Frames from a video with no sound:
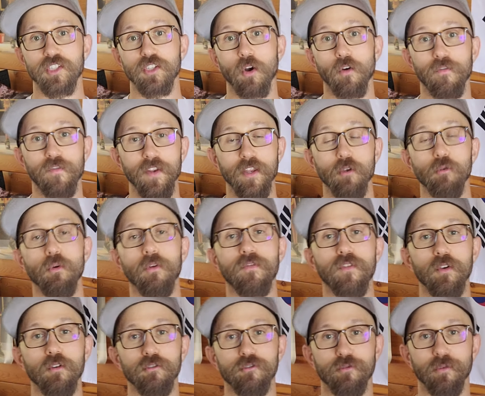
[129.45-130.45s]
So video
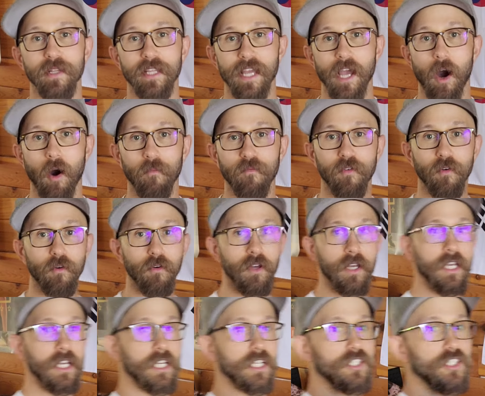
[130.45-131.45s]
review is really
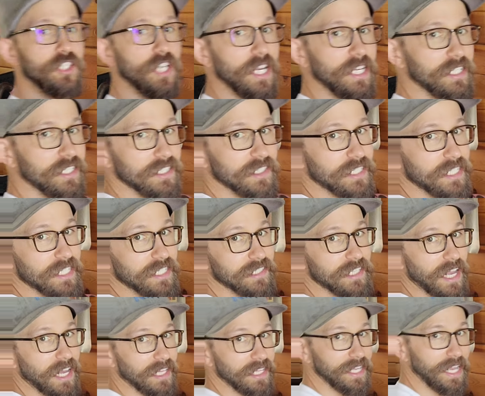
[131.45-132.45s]
helpful. Check to see
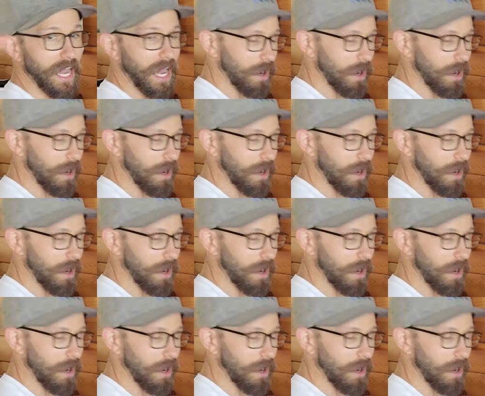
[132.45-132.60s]
exactly